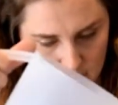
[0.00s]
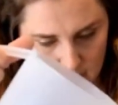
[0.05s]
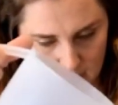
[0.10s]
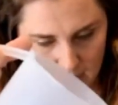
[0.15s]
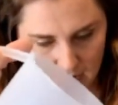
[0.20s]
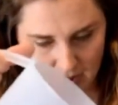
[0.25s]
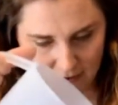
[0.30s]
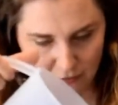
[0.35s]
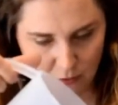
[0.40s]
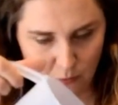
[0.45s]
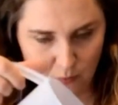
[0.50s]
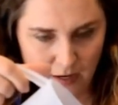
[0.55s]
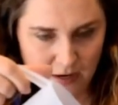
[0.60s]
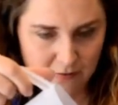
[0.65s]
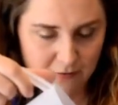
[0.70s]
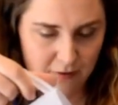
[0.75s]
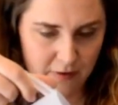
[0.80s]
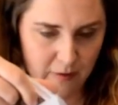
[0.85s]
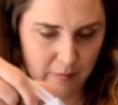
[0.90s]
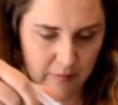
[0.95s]
have to
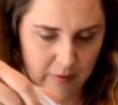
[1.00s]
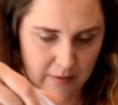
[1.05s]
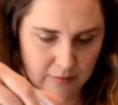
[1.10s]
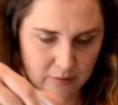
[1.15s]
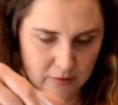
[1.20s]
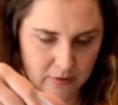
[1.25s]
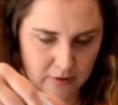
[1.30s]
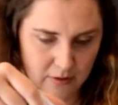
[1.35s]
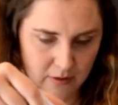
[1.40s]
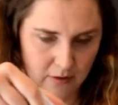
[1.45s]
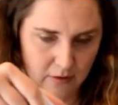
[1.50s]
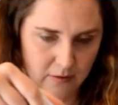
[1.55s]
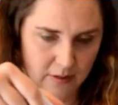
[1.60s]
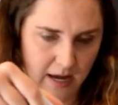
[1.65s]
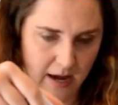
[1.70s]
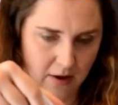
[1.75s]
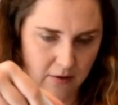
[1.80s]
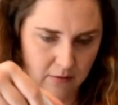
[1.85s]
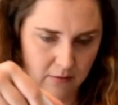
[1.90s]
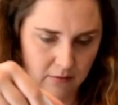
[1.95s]
wait for the bubbles to go
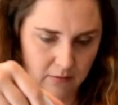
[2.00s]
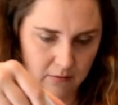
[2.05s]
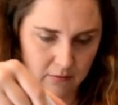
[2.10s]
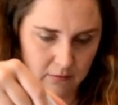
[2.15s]
down.